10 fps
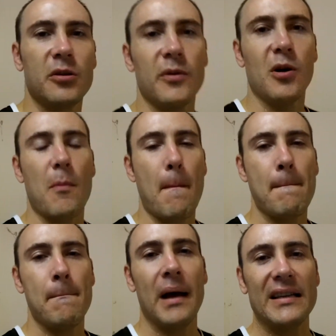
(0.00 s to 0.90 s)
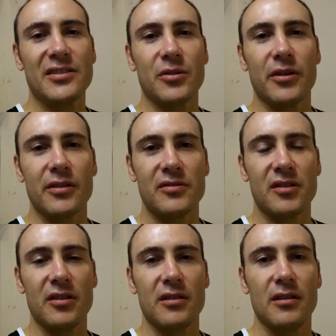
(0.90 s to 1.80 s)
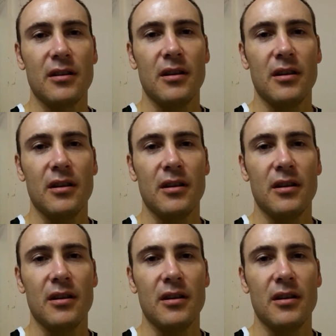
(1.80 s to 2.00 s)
about mastering a skill.